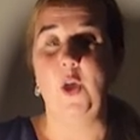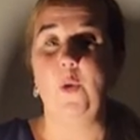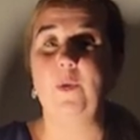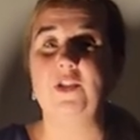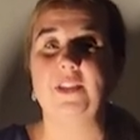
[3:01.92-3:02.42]

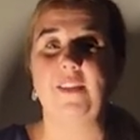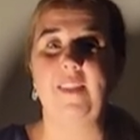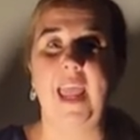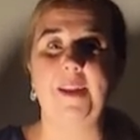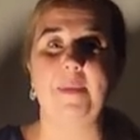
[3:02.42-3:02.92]
which is a
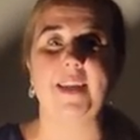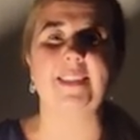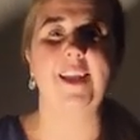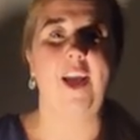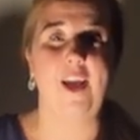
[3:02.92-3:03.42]
landmass
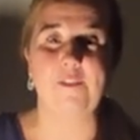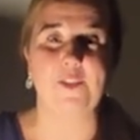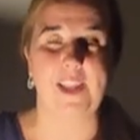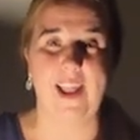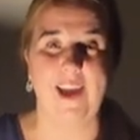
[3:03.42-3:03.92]
covered
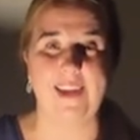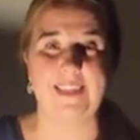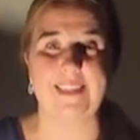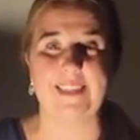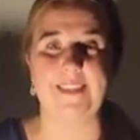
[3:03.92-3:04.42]
in
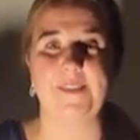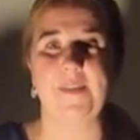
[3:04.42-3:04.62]
ice.